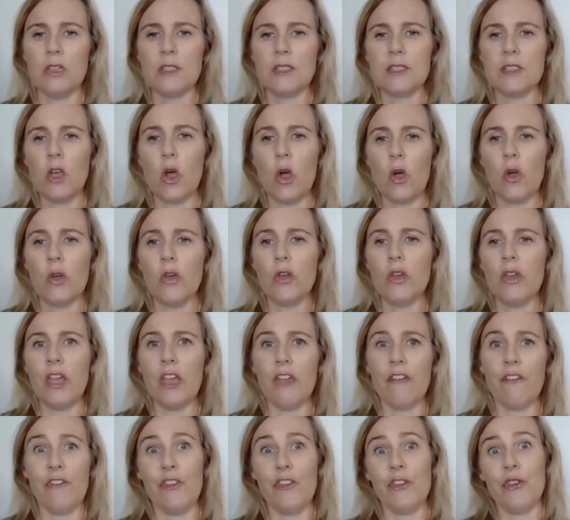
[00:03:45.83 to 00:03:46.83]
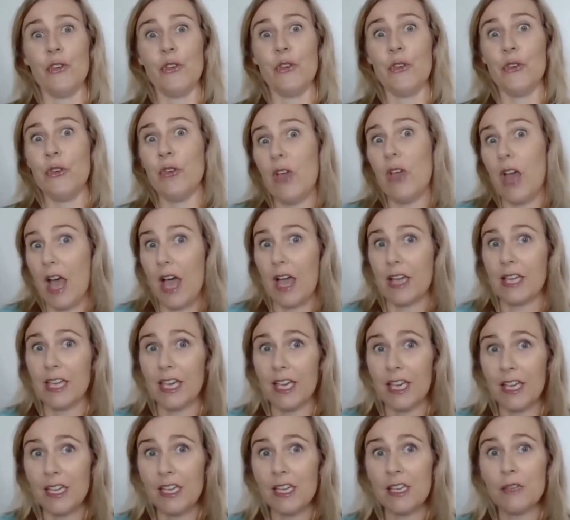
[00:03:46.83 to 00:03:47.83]
So if you are
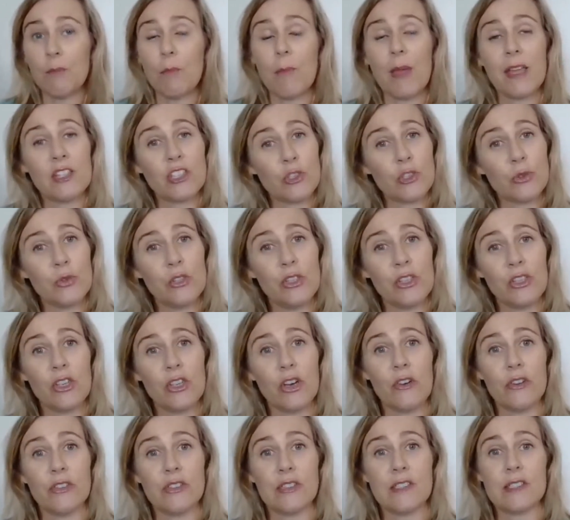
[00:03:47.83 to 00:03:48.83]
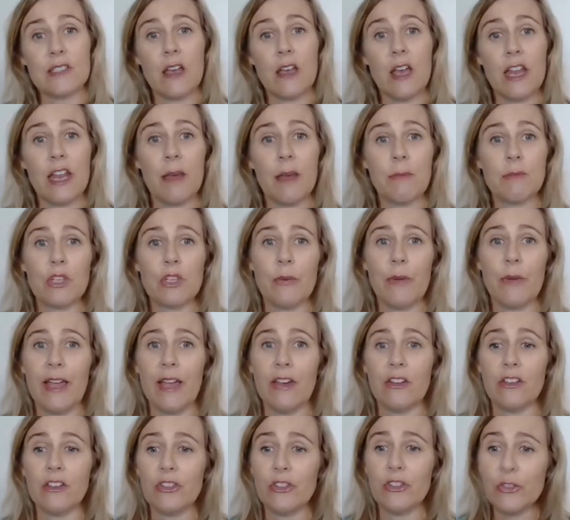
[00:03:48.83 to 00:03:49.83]
keen, make sure you go and sign up to
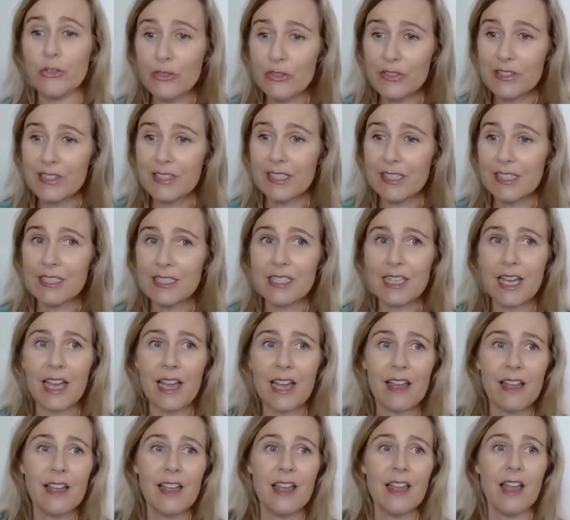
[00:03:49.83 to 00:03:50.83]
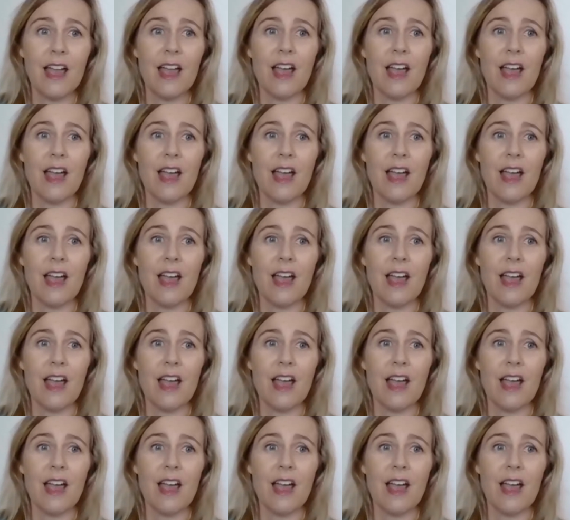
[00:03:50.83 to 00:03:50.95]
our newsletter.